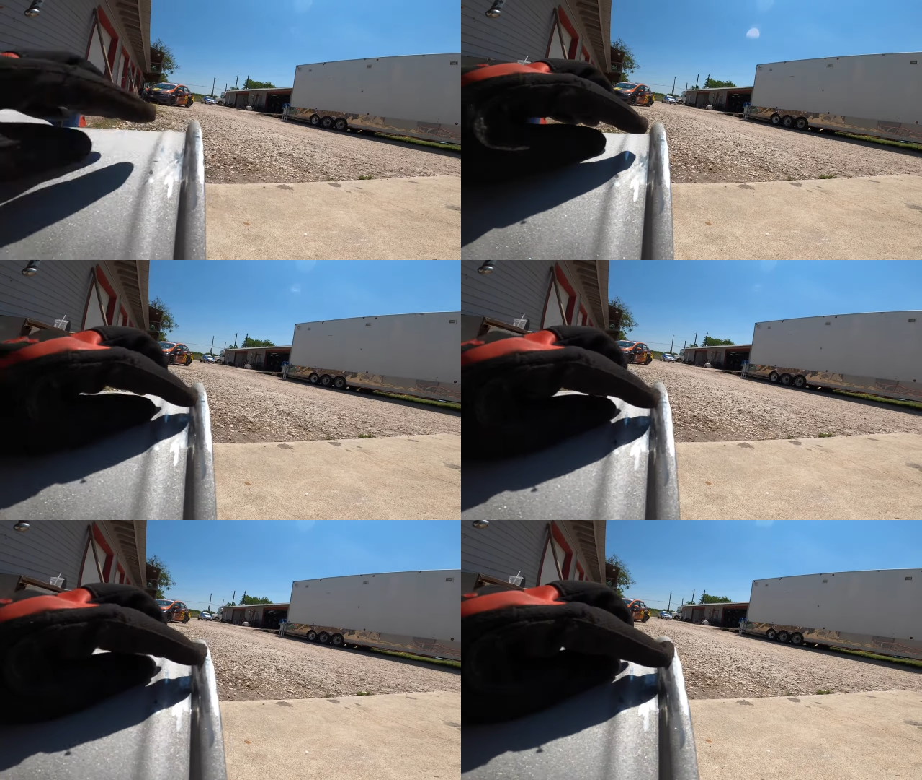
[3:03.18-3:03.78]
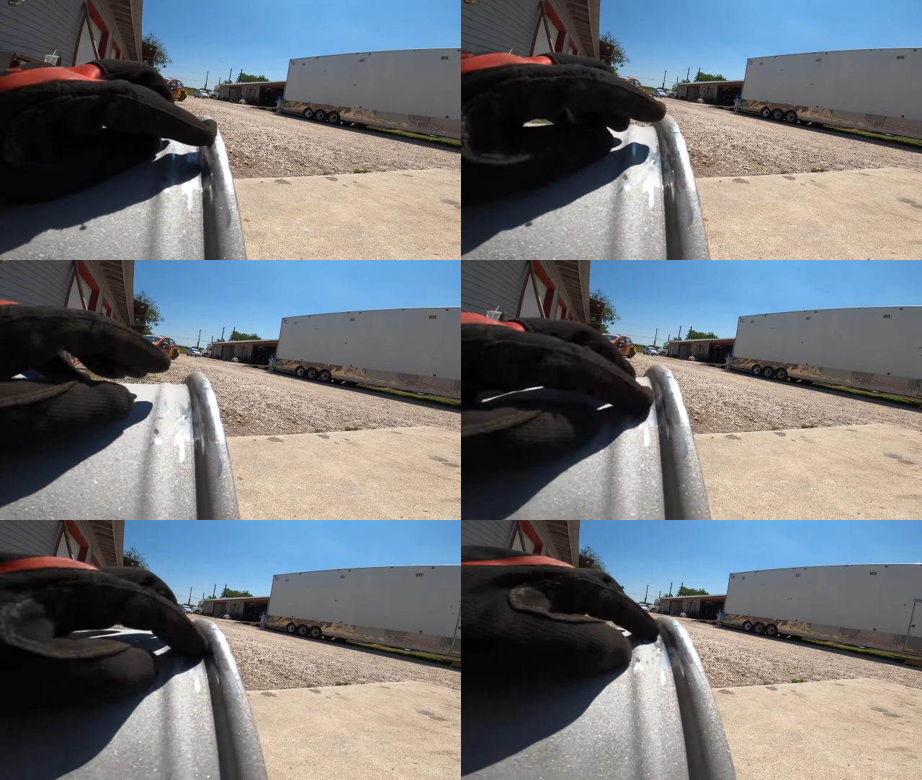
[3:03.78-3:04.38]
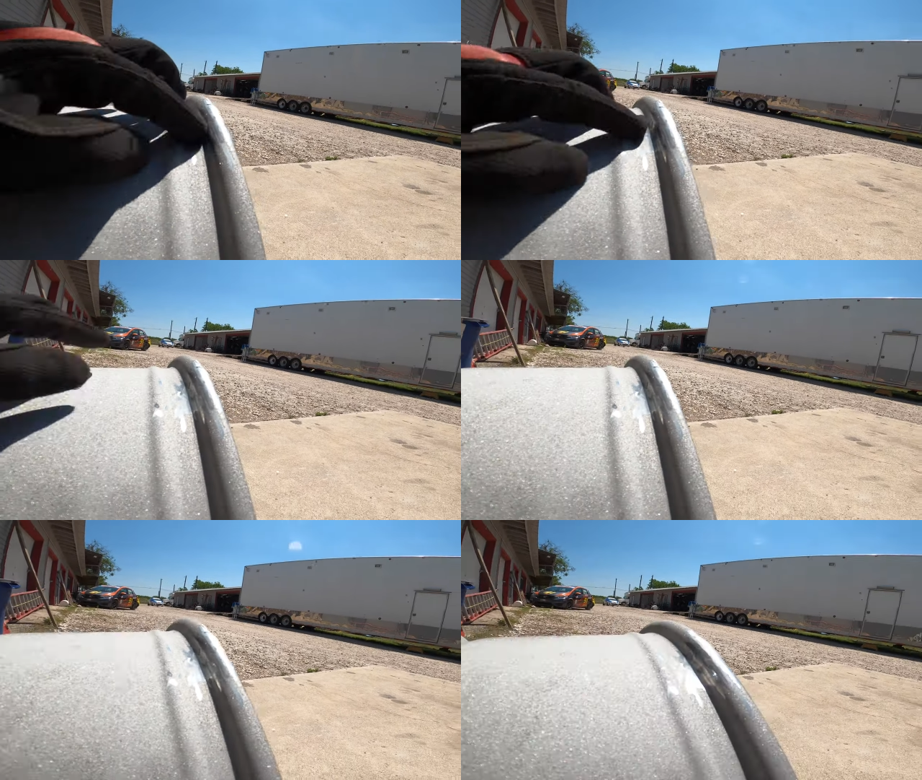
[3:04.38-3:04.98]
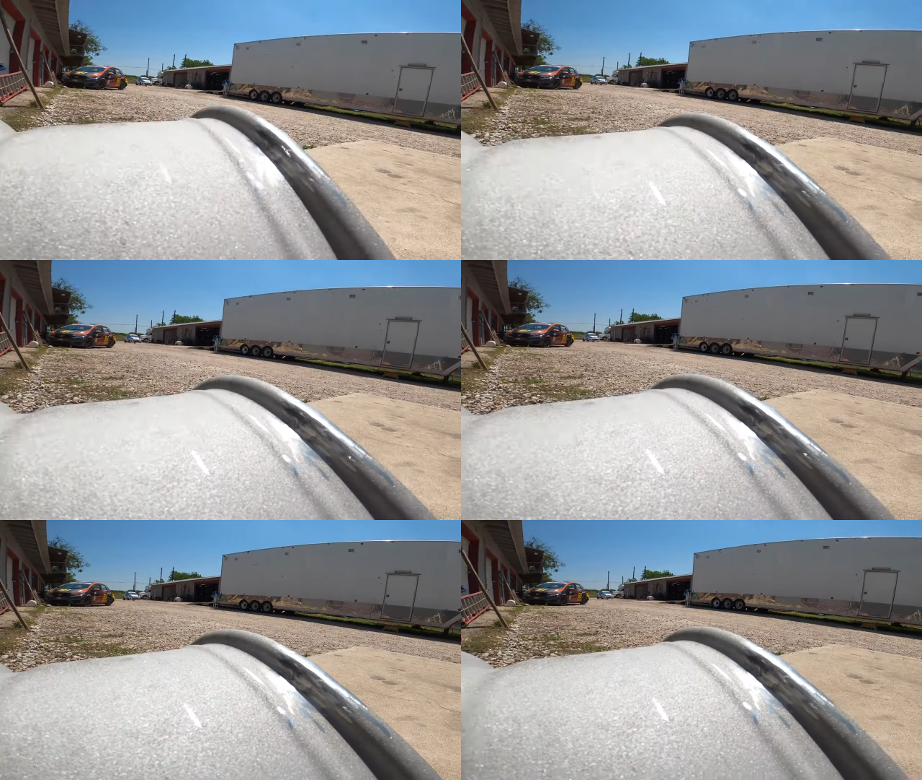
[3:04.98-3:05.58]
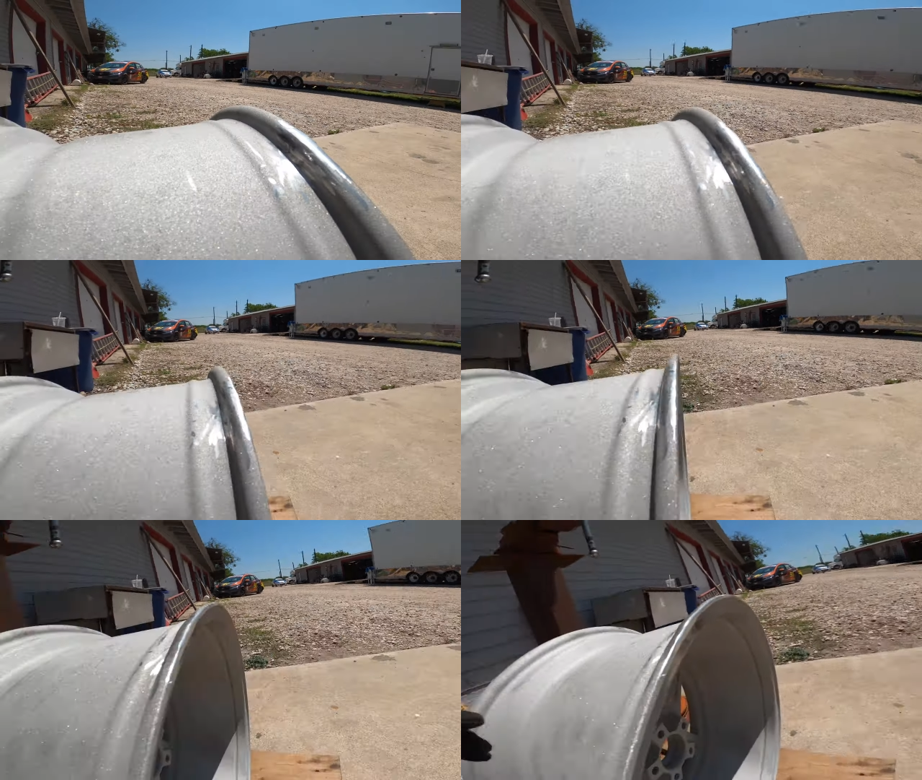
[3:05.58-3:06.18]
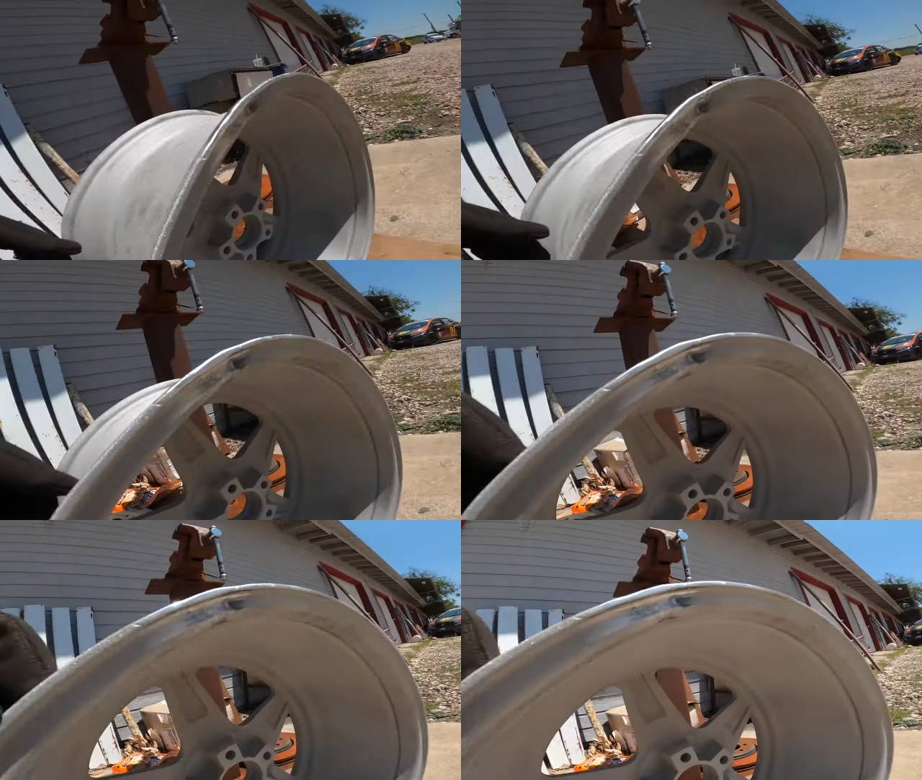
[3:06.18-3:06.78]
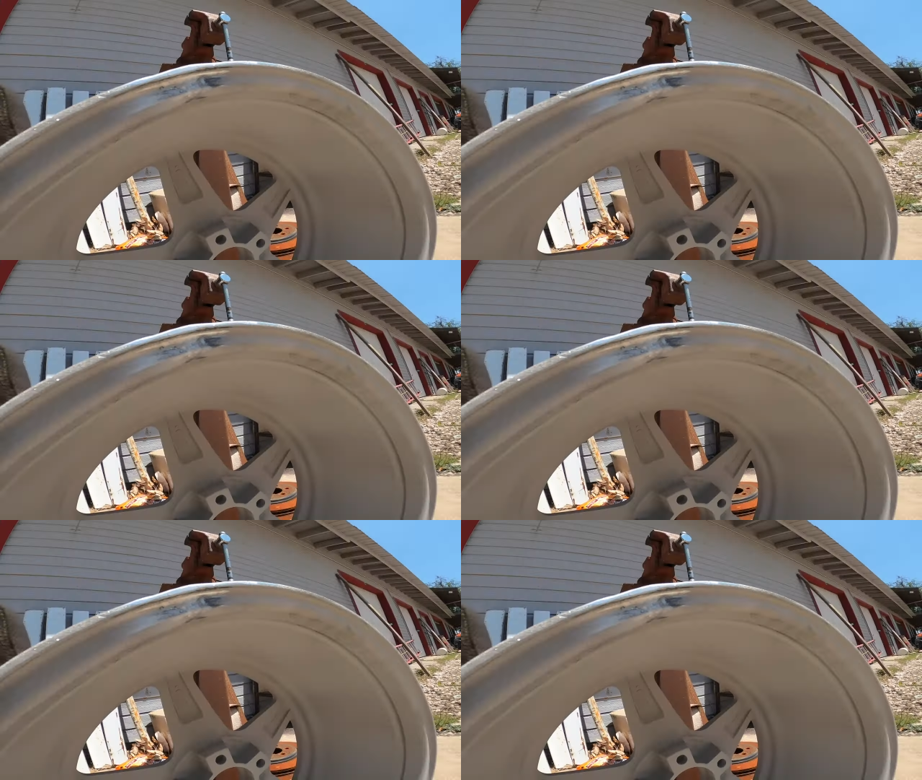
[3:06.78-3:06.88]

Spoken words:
[unreadable: no face in view]